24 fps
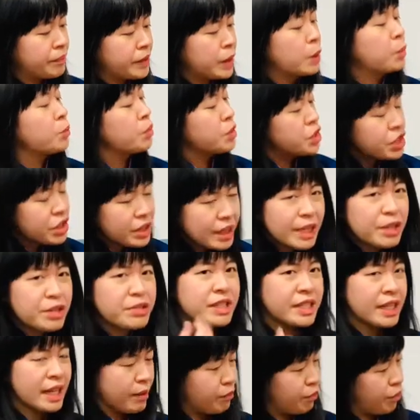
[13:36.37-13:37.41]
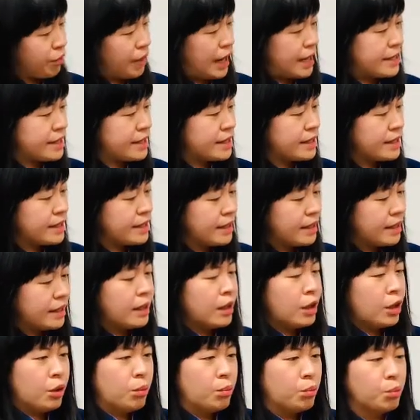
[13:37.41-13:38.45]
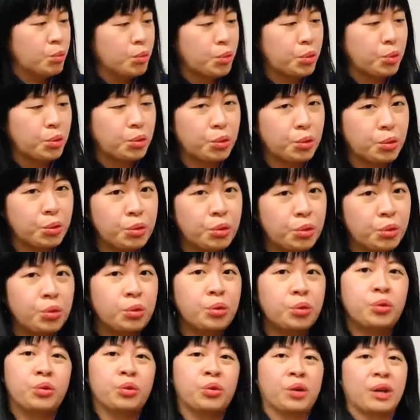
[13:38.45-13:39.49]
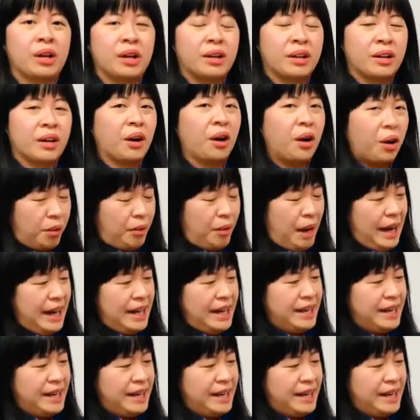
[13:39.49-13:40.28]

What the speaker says: Would you like to sing for us? Moo. All right.